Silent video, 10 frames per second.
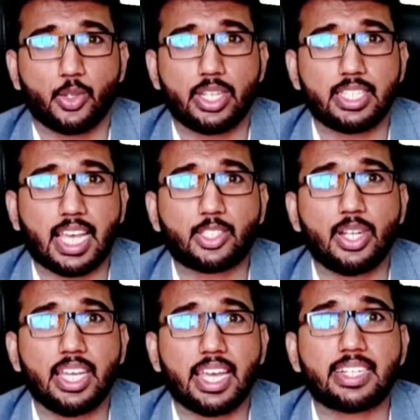So it is
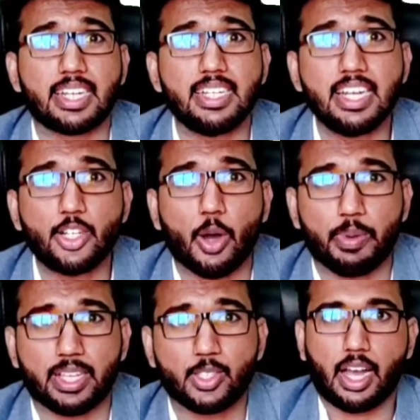actually a trending
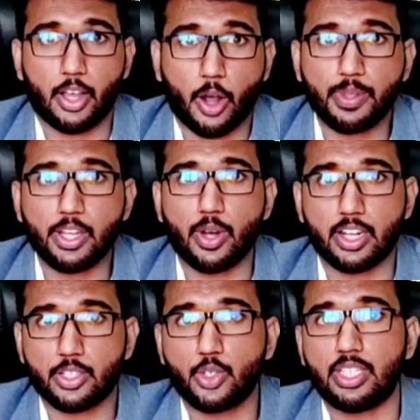topic. So I hope that you
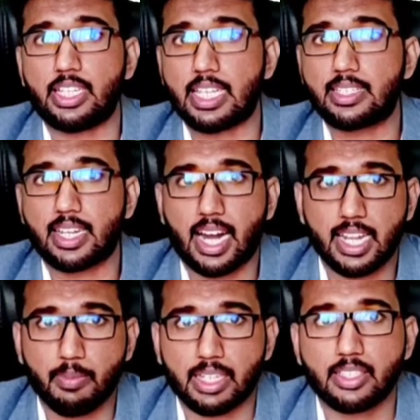understood the things
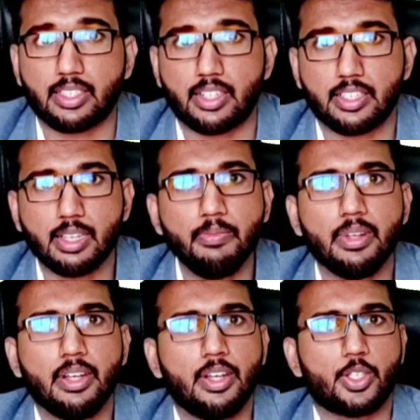regarding Marxist criticism.
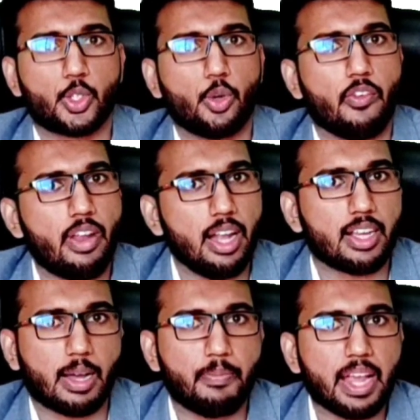So we
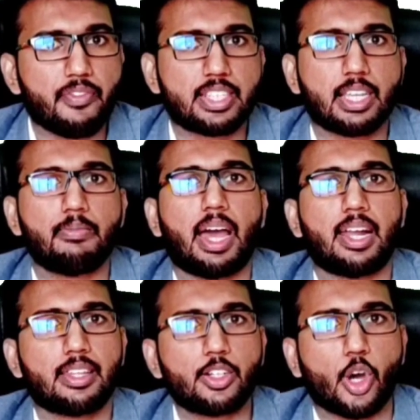will come back with some
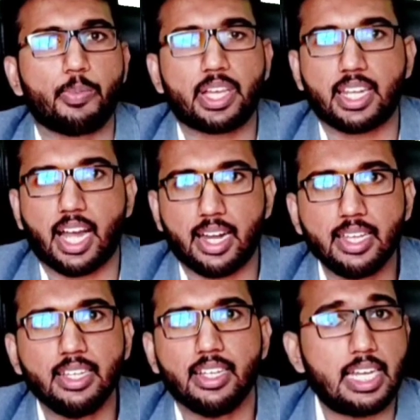another topic
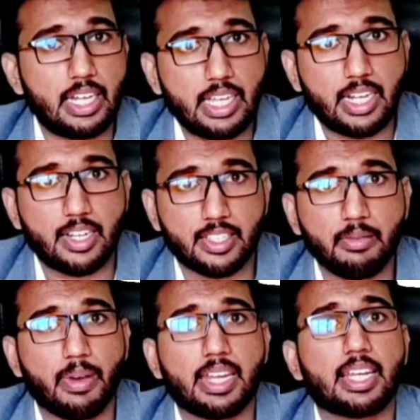regarding literary
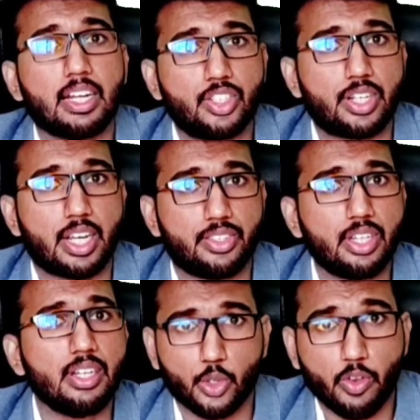criticism and English
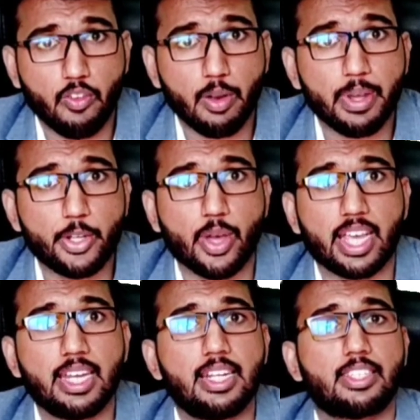literature. So we will meet you
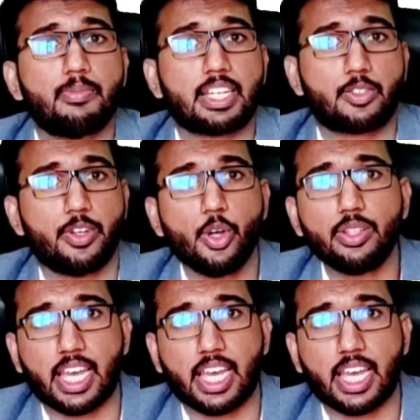again in some next video.